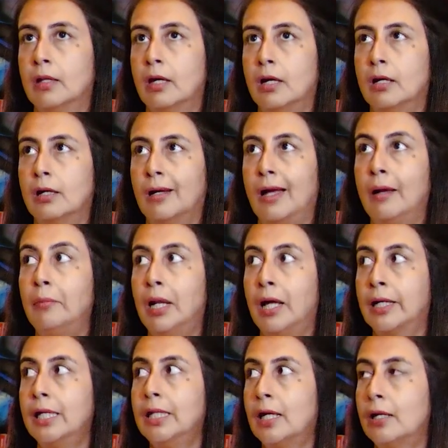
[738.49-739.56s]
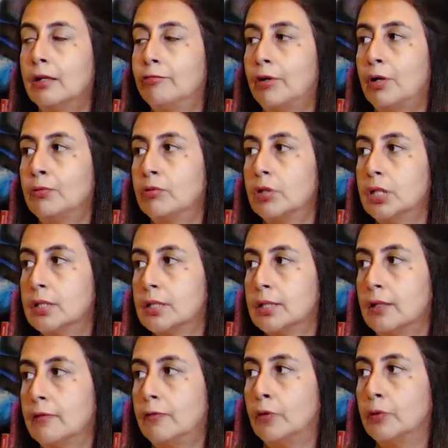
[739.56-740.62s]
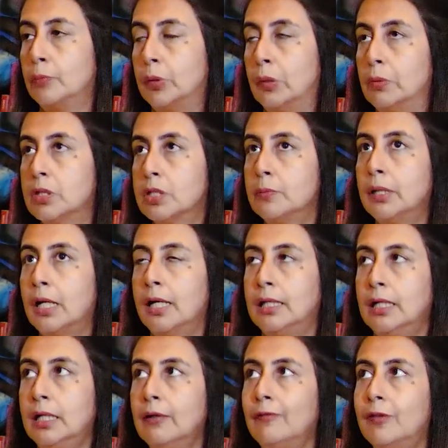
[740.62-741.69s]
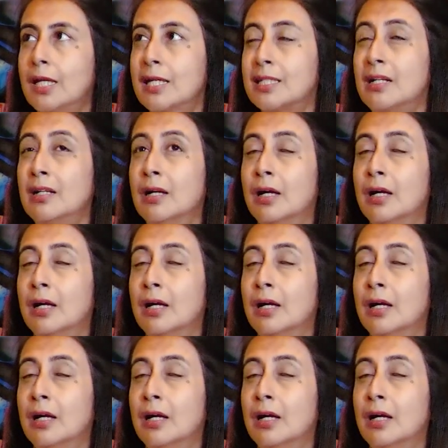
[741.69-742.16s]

I'm lucky that it found readers and it found a publisher. But I think if there's